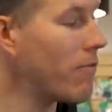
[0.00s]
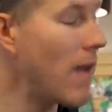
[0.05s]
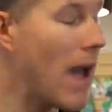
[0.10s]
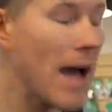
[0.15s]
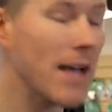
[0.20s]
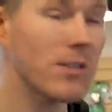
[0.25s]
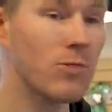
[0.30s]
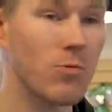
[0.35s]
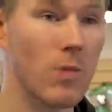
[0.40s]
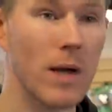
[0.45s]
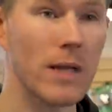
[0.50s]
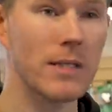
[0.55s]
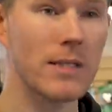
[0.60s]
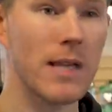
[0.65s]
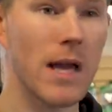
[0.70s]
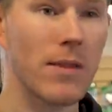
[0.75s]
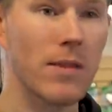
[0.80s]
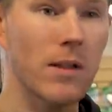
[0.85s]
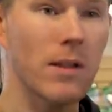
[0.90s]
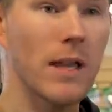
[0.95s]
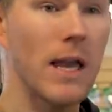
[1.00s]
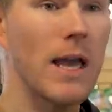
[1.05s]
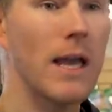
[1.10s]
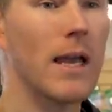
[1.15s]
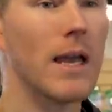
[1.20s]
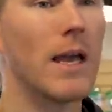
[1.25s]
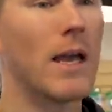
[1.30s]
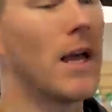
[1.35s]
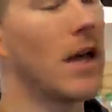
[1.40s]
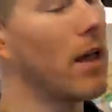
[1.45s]
fast runs down the
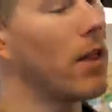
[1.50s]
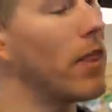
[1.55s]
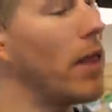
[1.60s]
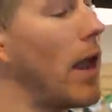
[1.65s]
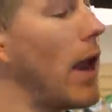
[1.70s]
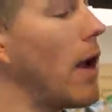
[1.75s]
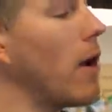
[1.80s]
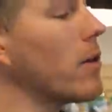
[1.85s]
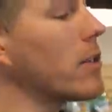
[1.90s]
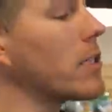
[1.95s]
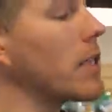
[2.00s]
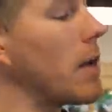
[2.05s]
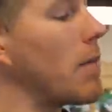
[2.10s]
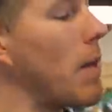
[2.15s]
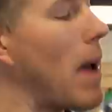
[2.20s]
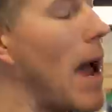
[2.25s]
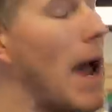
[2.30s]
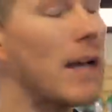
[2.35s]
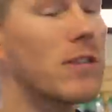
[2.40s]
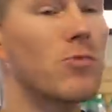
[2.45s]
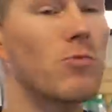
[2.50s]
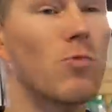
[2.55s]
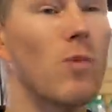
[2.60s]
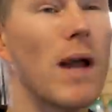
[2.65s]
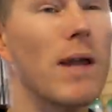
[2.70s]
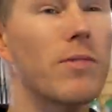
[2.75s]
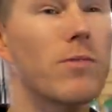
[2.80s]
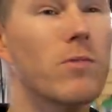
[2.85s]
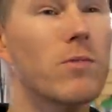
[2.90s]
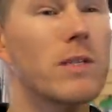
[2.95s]
lake, the air is gonna pass
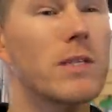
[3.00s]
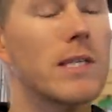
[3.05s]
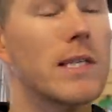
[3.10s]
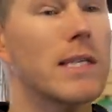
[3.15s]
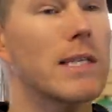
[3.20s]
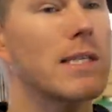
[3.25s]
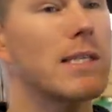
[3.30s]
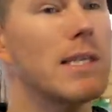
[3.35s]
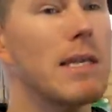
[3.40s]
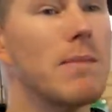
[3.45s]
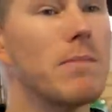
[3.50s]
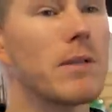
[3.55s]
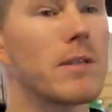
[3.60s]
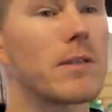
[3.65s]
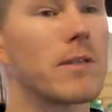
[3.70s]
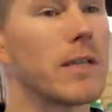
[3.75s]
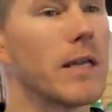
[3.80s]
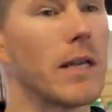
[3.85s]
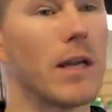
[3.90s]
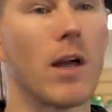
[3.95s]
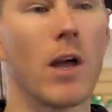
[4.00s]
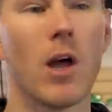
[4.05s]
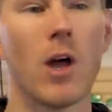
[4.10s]
right through this thing seamlessly.